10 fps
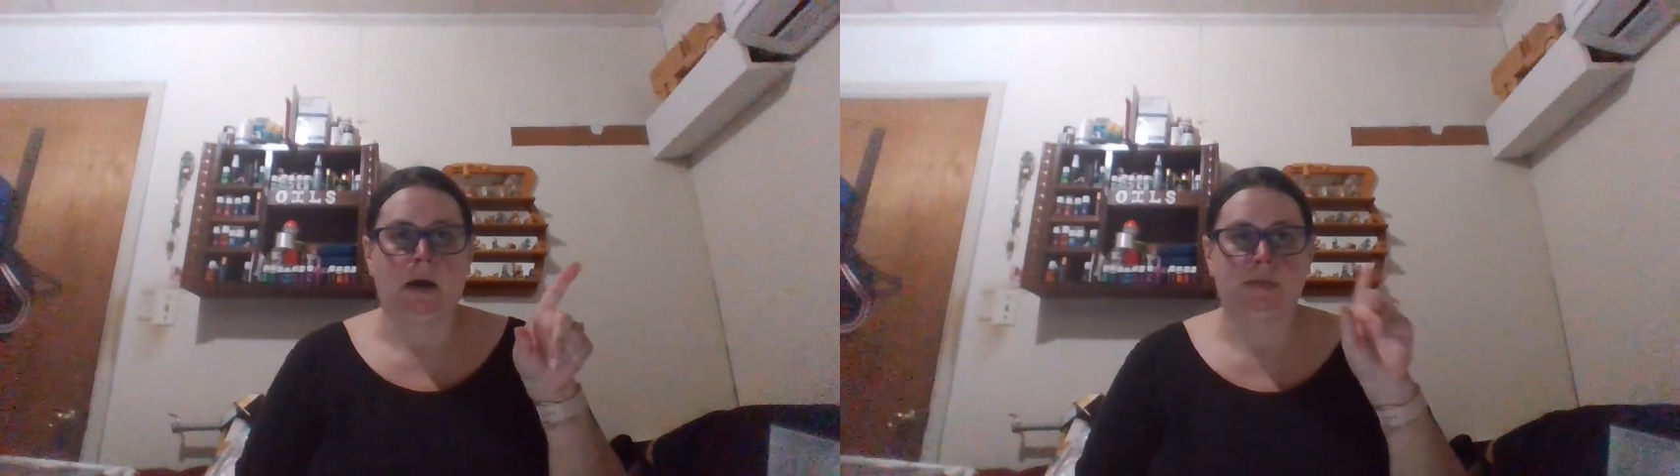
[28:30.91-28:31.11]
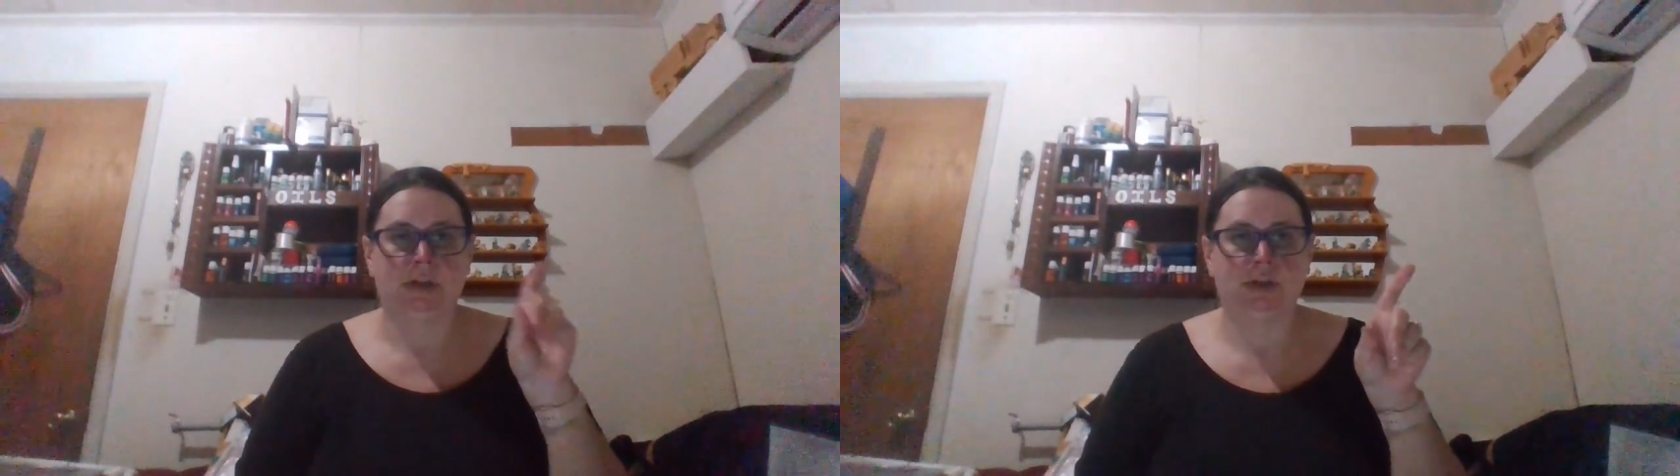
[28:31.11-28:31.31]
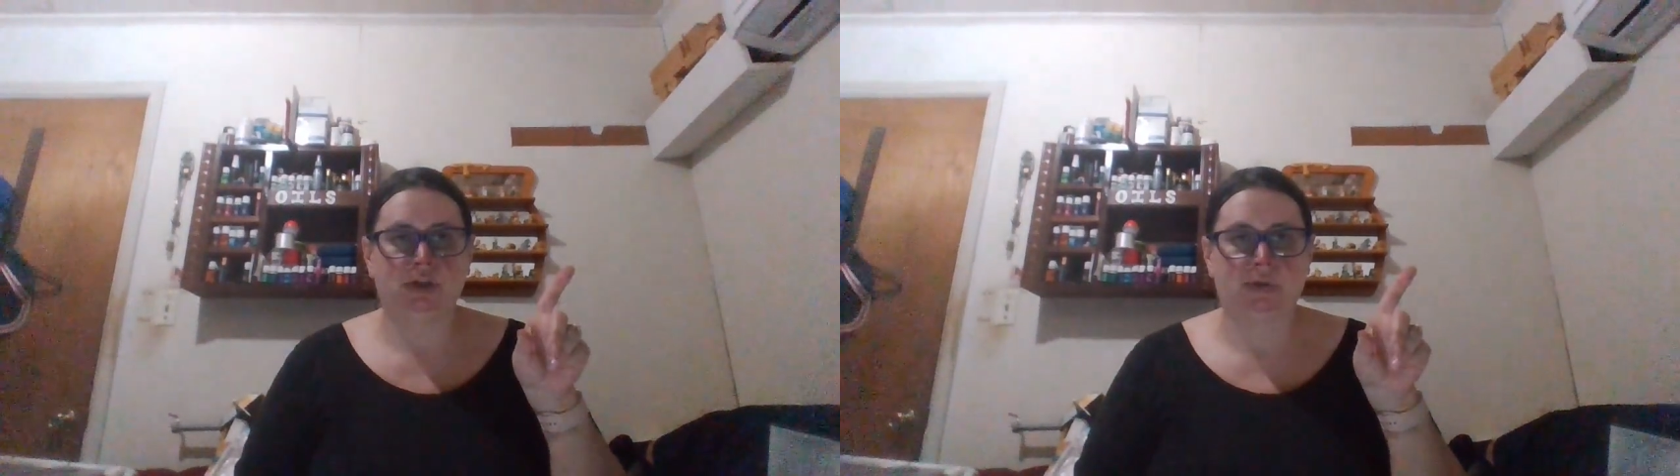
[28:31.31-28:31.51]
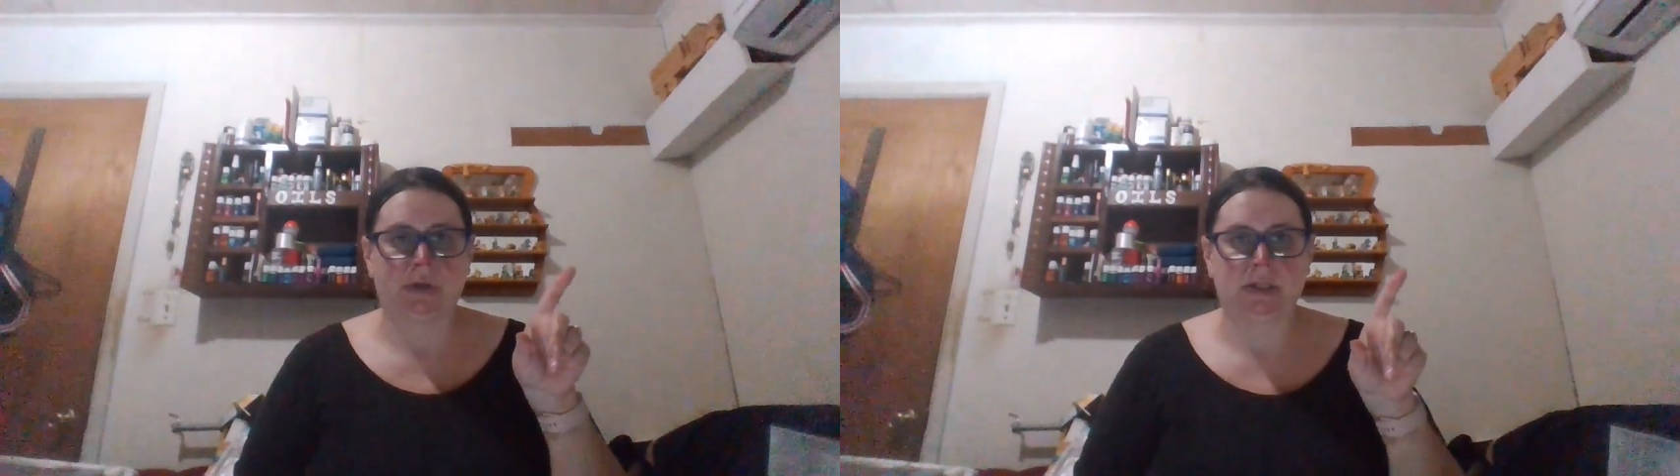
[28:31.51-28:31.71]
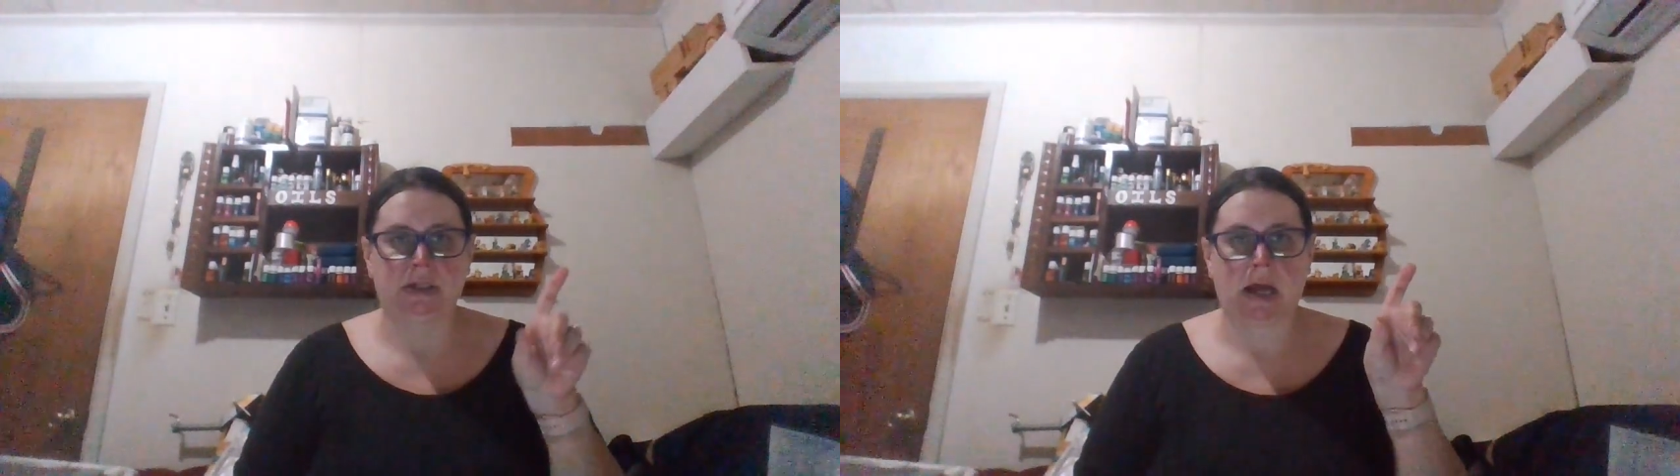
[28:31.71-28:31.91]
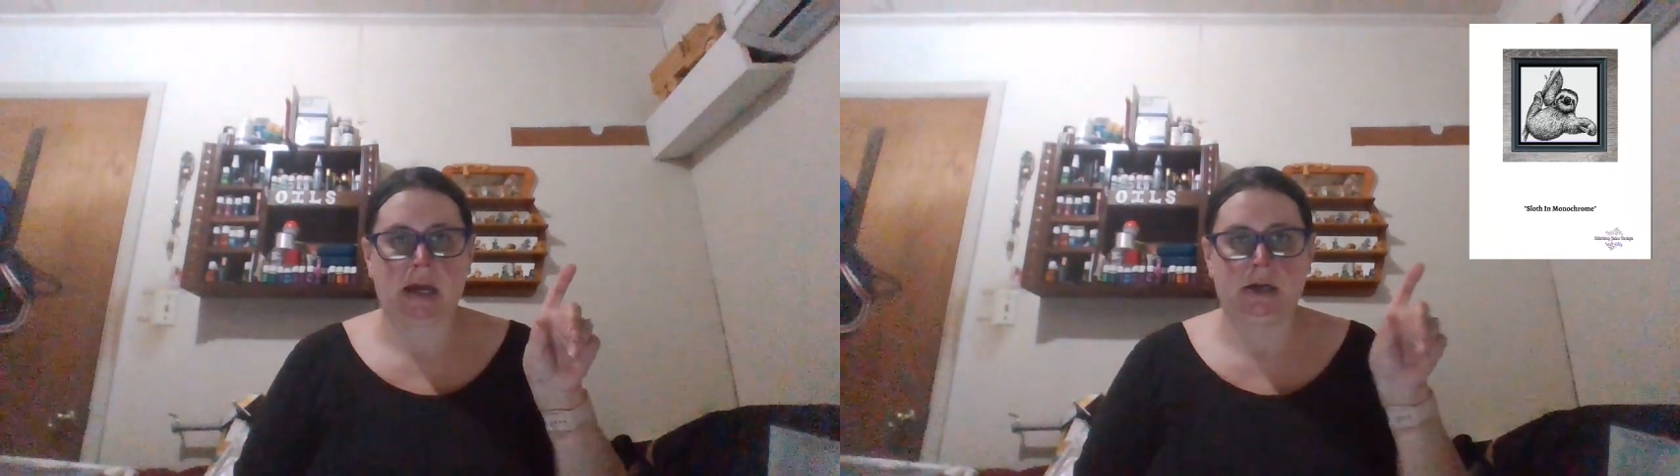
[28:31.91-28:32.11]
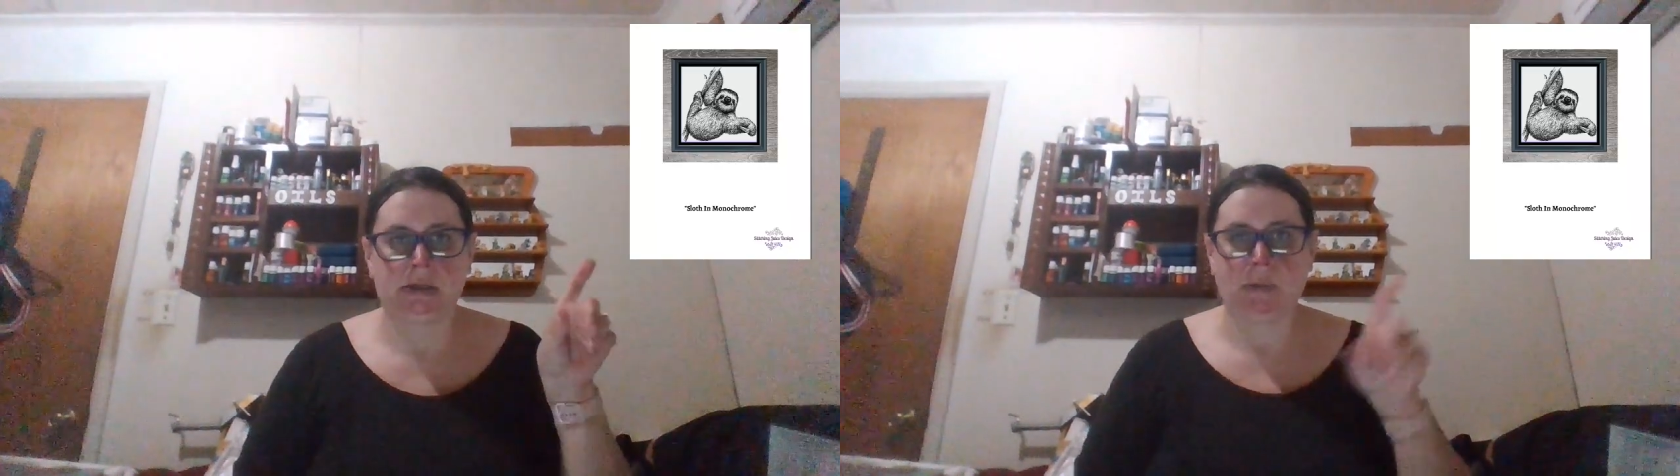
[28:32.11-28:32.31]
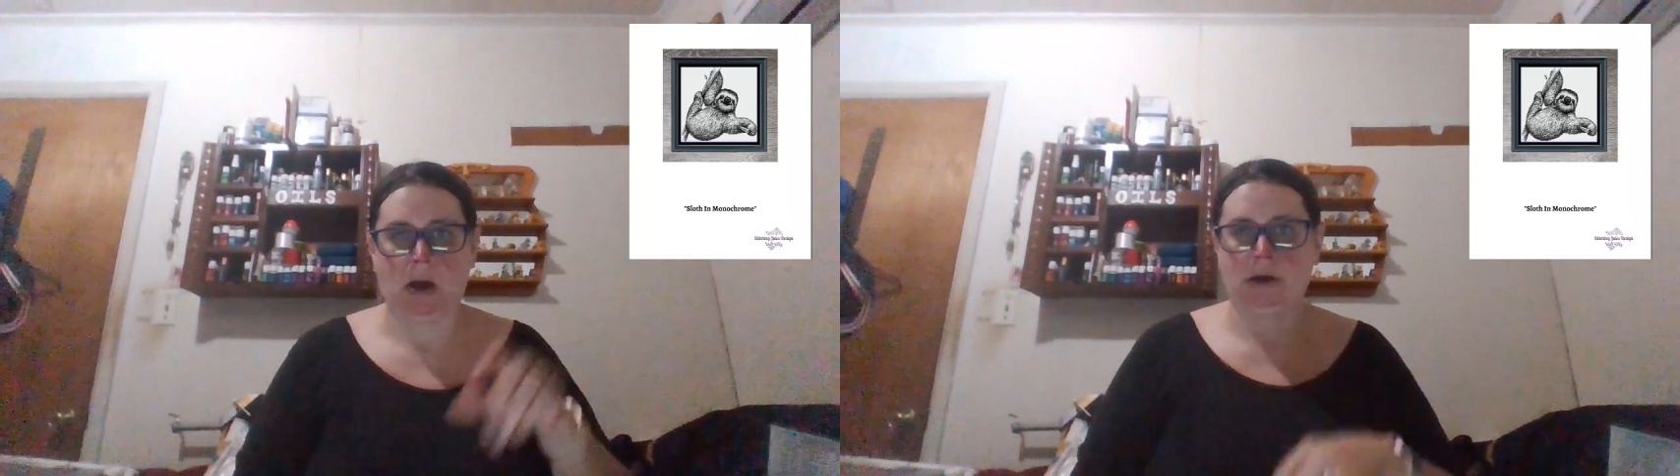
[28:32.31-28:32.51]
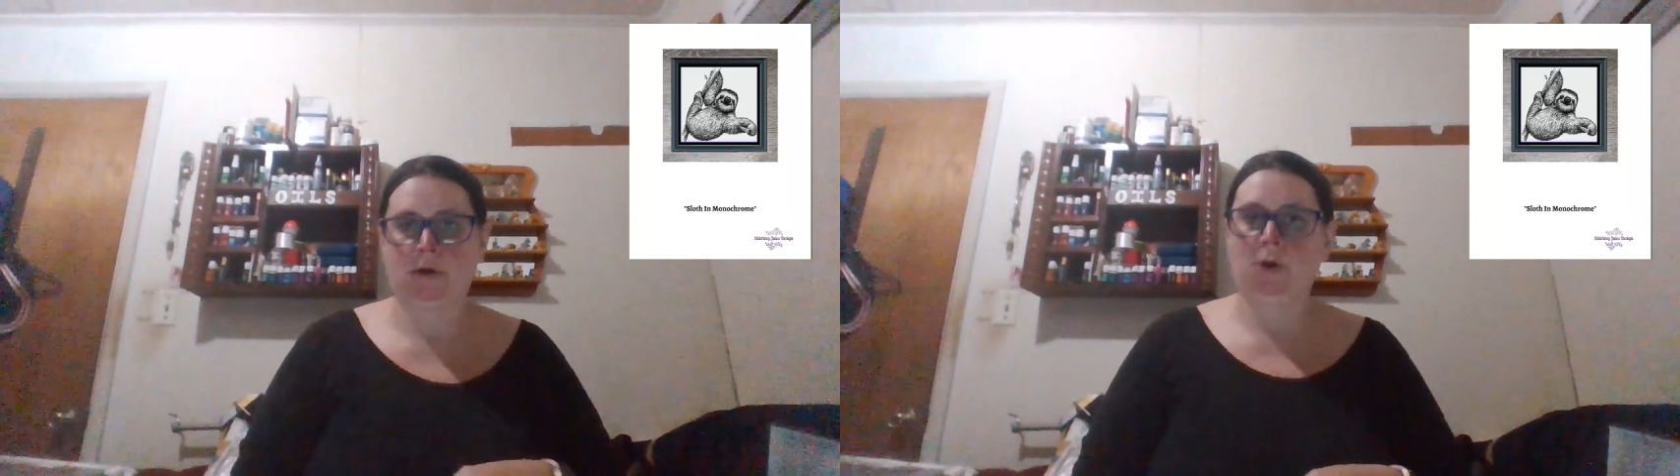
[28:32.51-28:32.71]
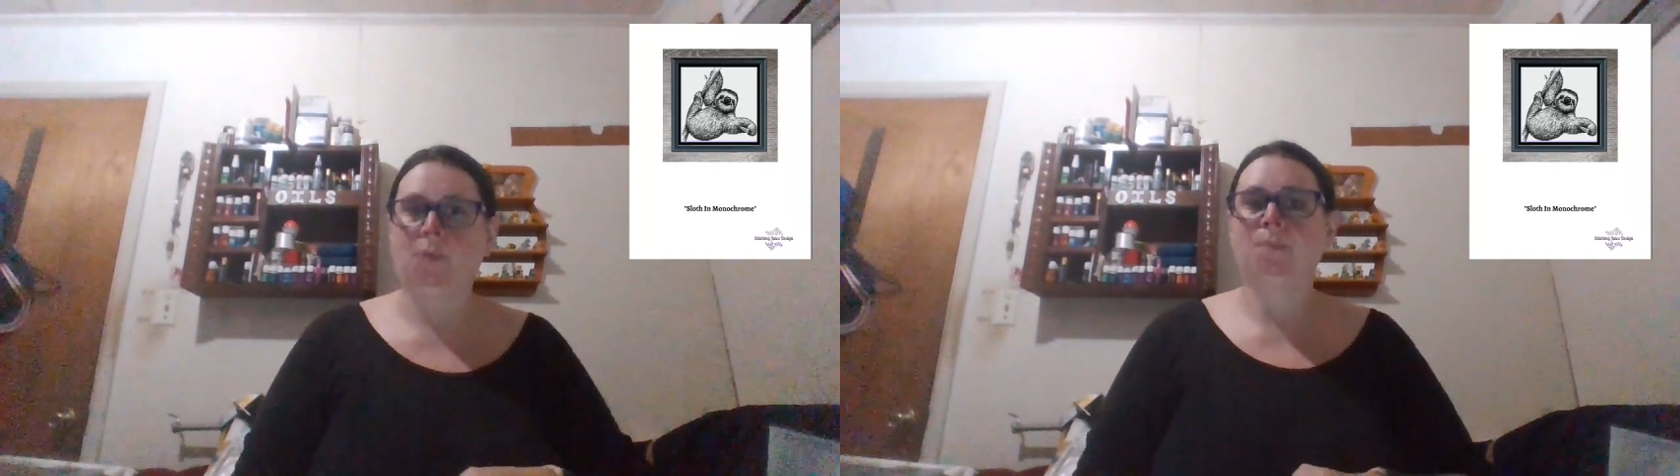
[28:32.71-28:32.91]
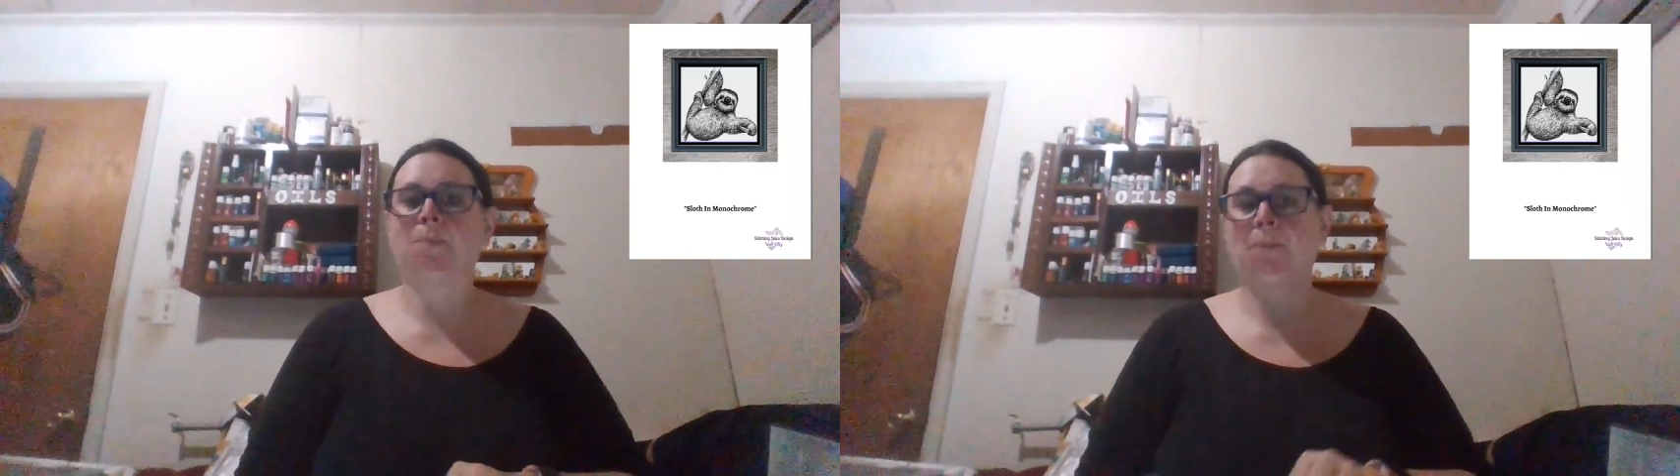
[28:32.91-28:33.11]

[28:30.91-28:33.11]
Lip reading: Stitching Jewels design. It's a monochrome.